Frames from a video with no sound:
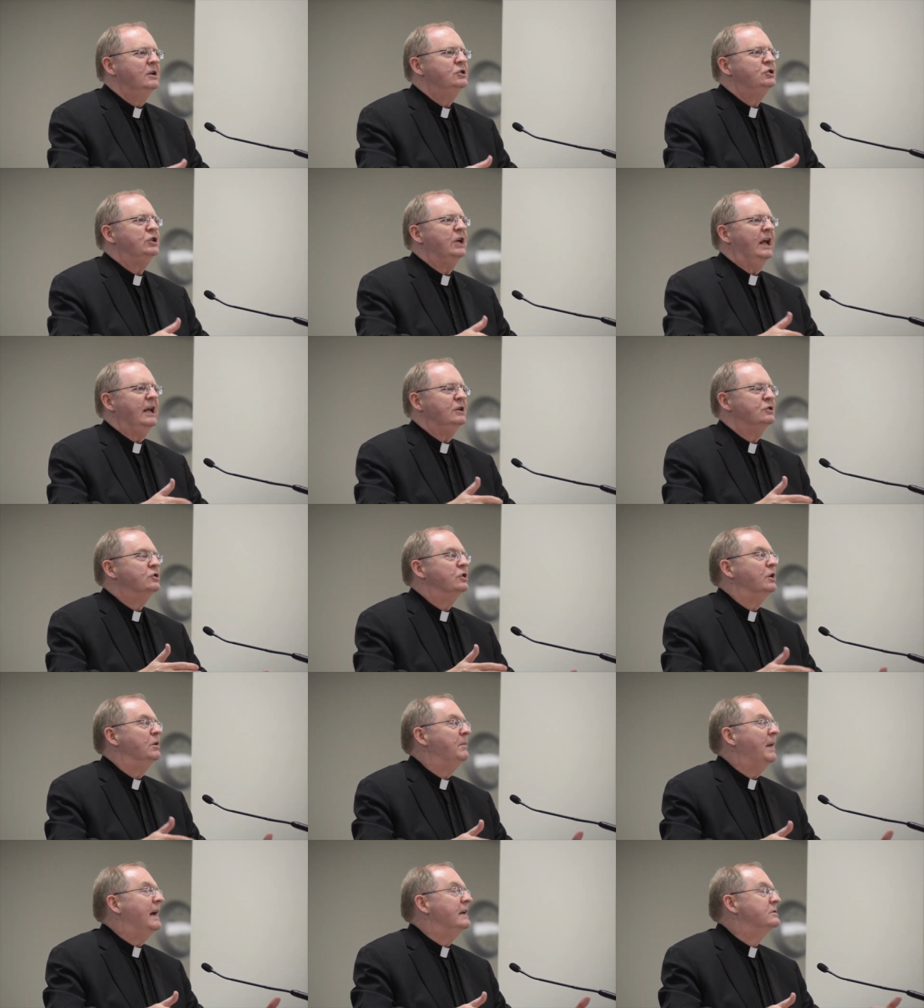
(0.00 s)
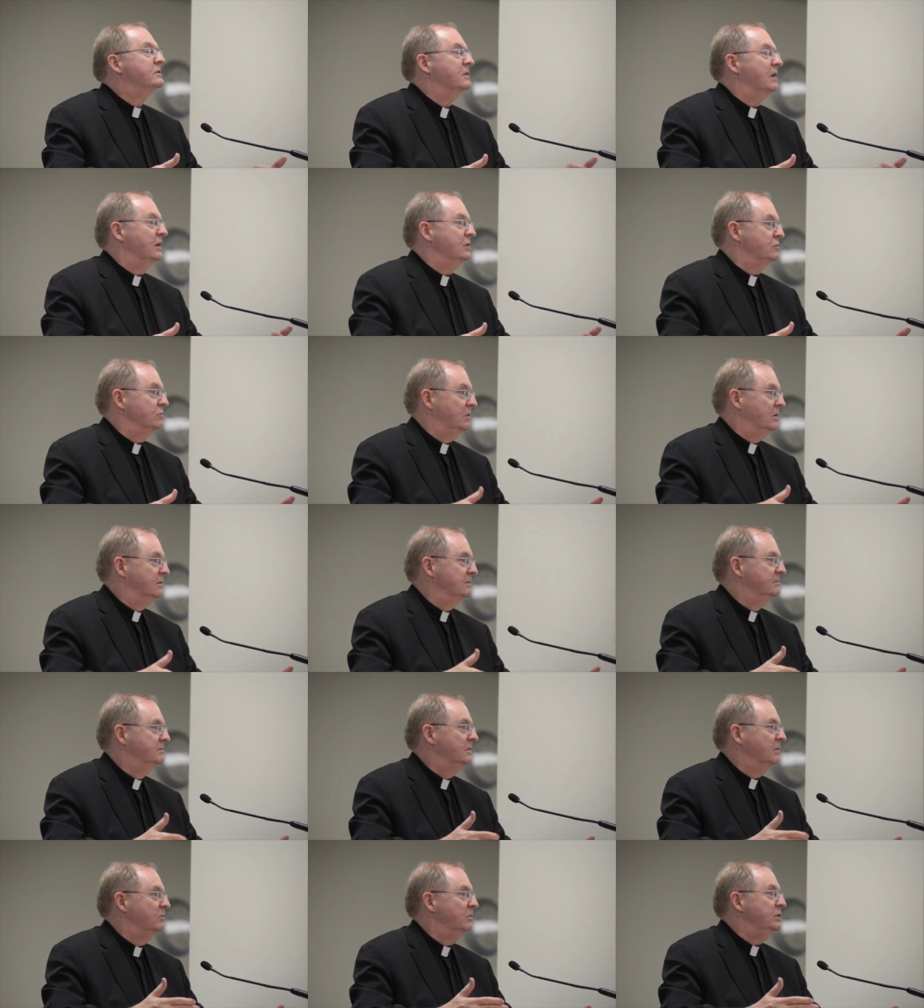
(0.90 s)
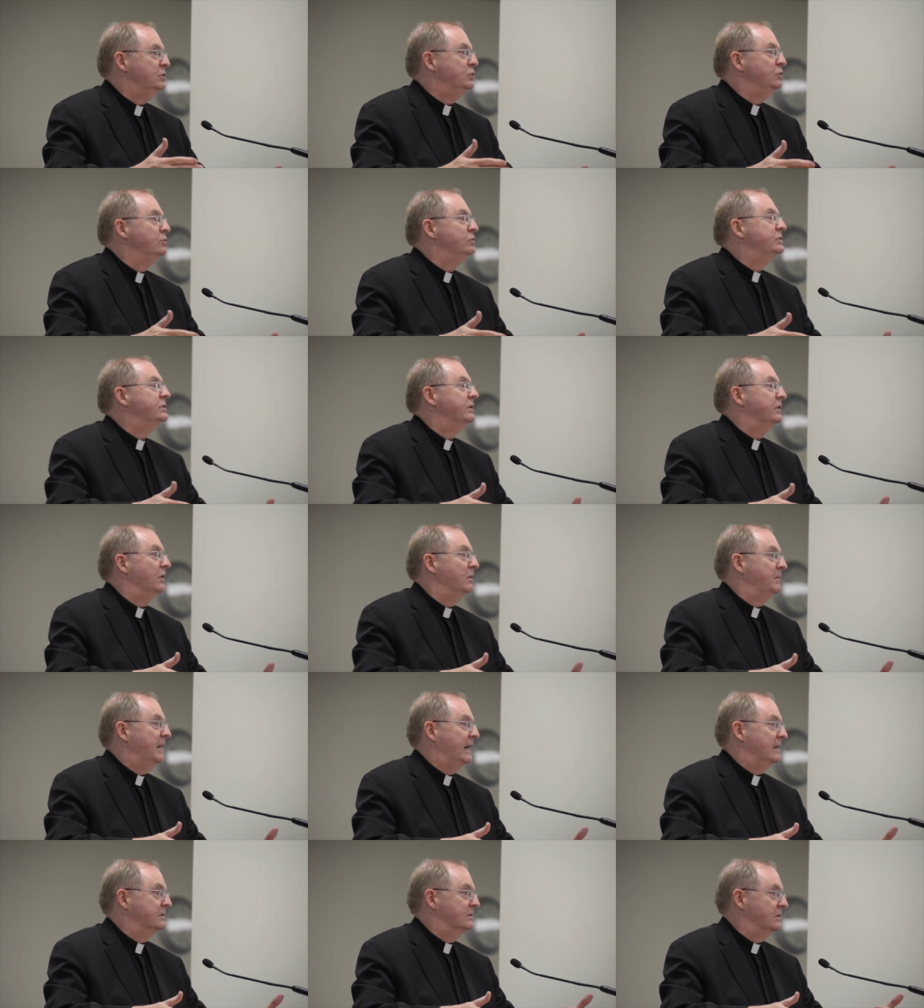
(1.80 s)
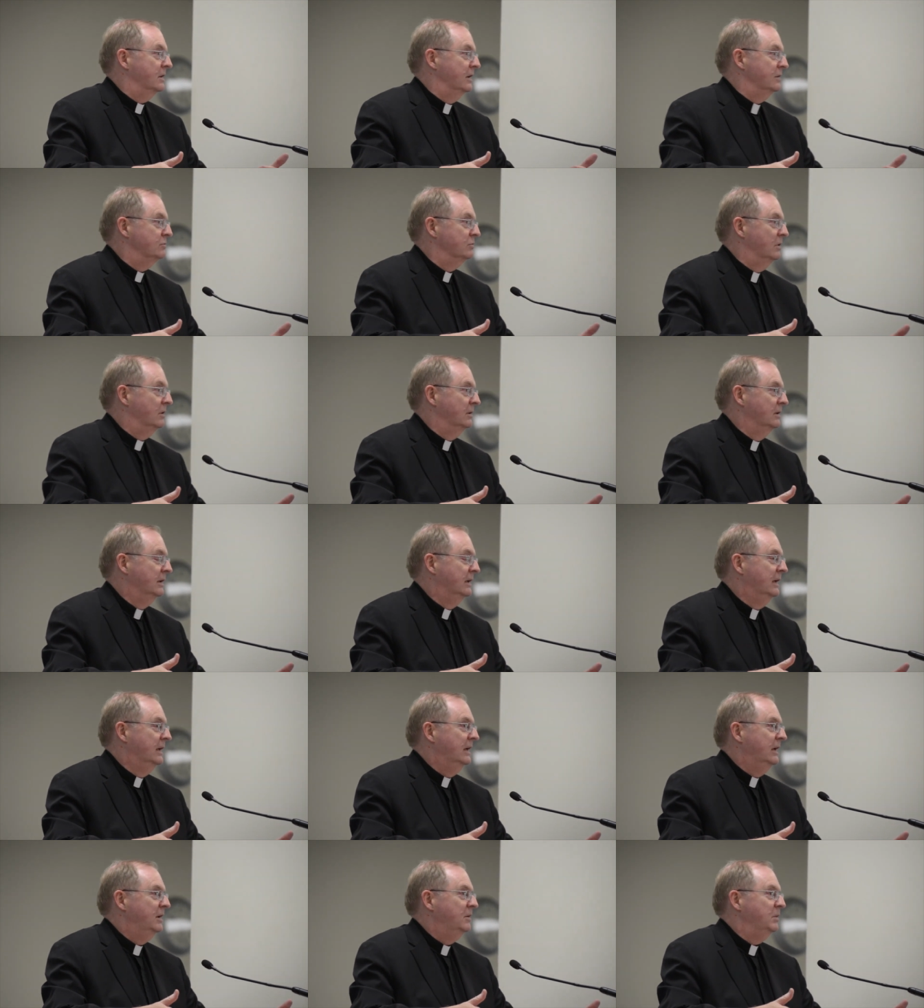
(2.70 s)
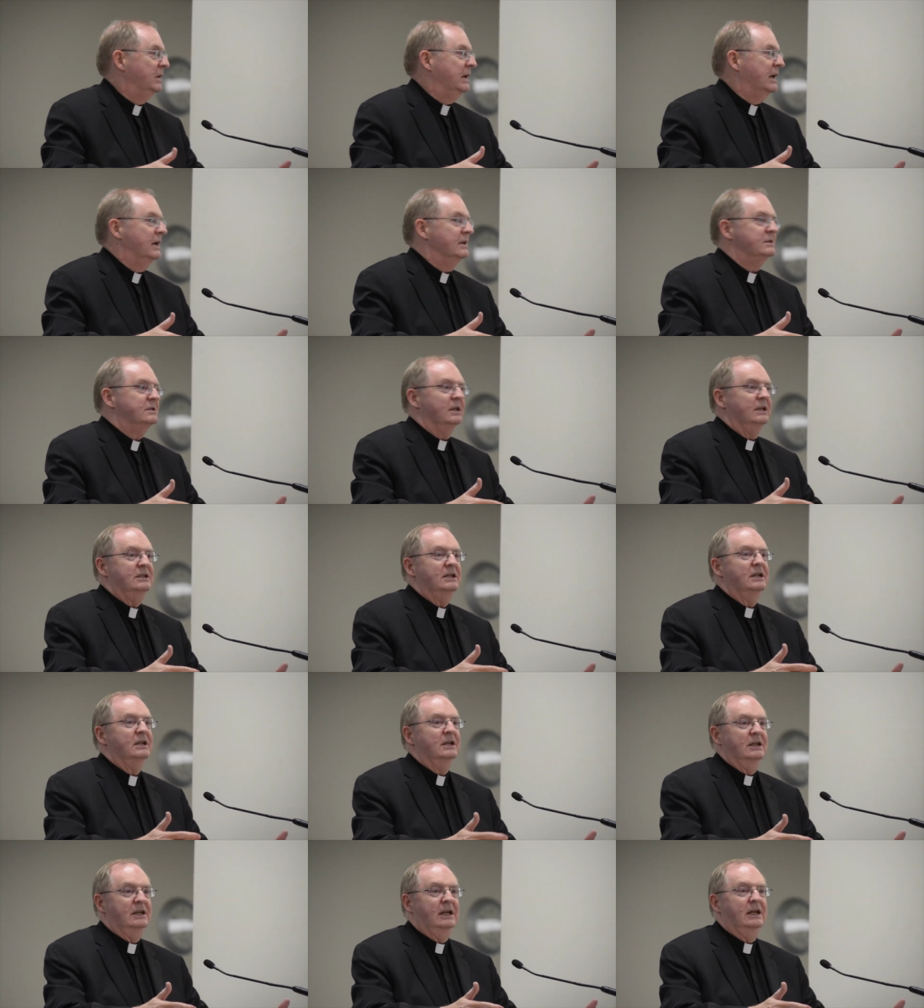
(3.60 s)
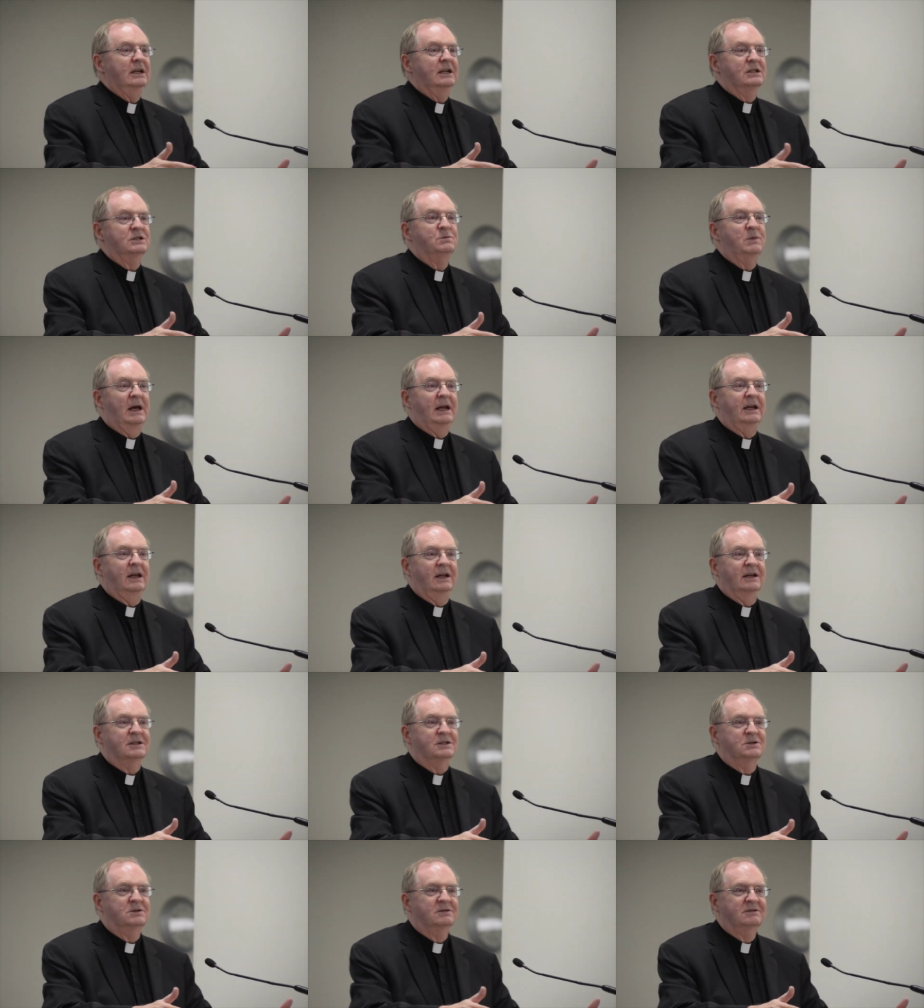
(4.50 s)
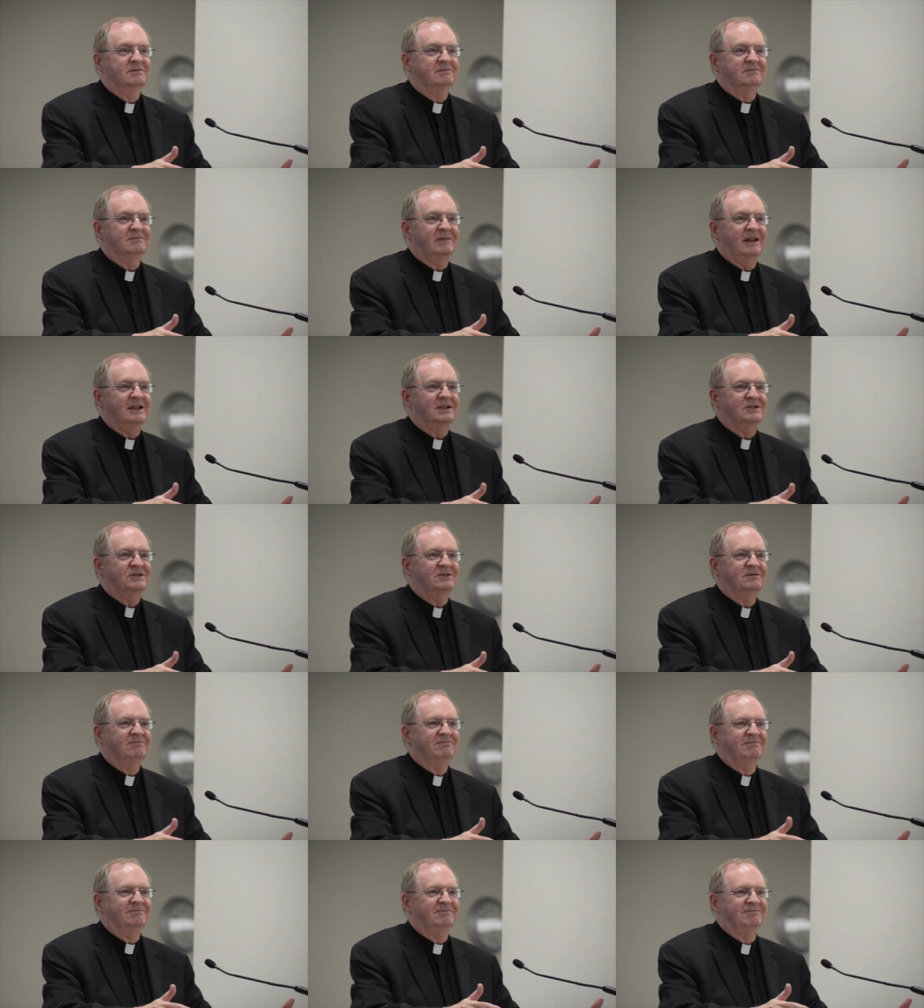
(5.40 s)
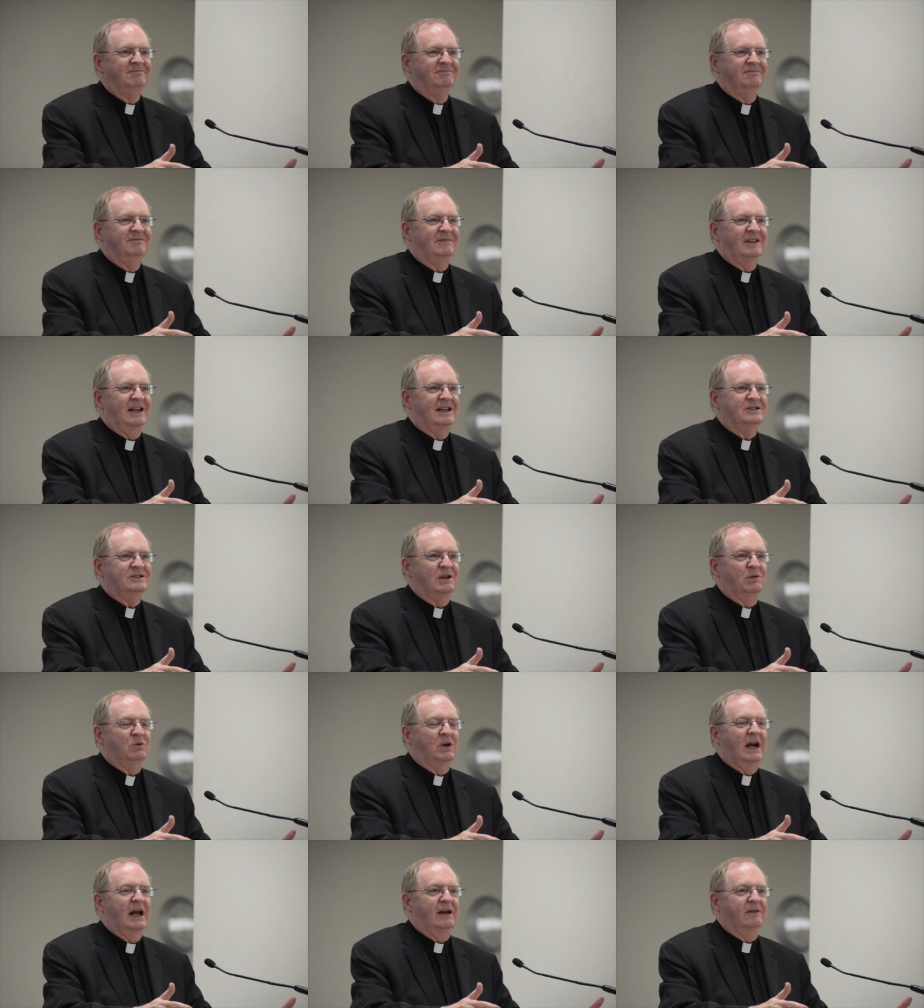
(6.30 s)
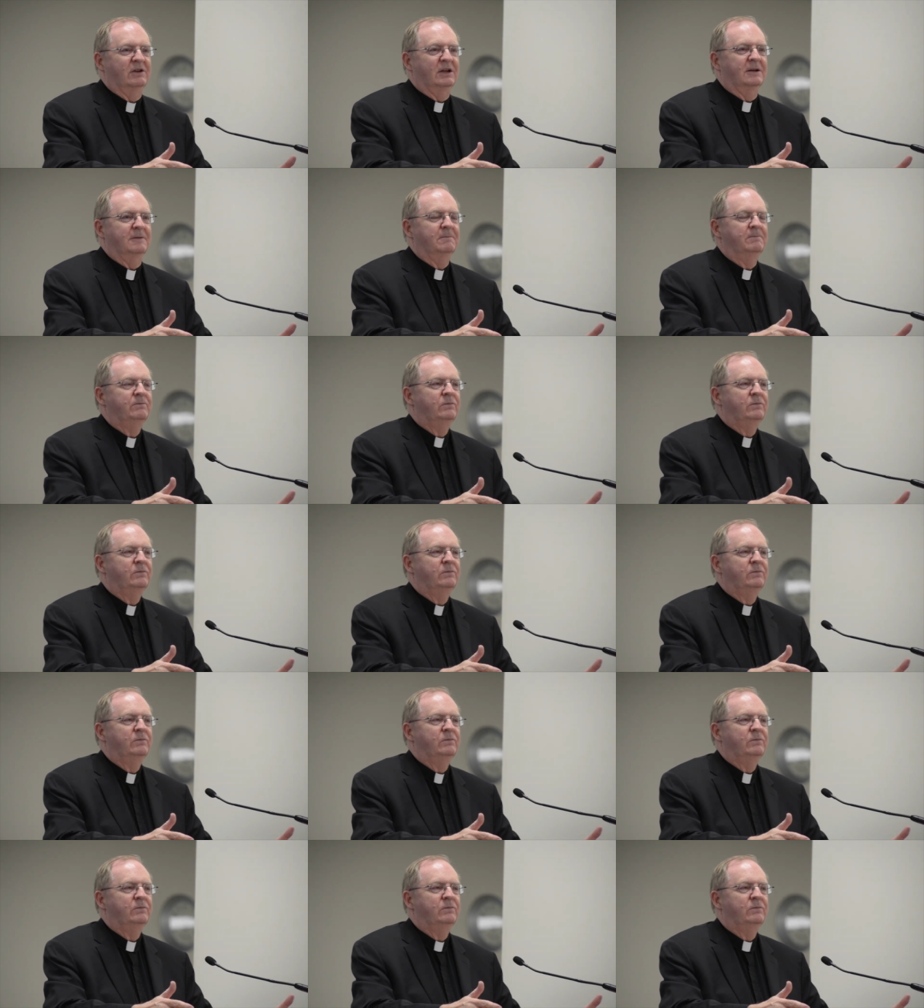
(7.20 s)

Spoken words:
changed their Mass schedule, reduced their Mass schedule, because they didn't need as many as they were having.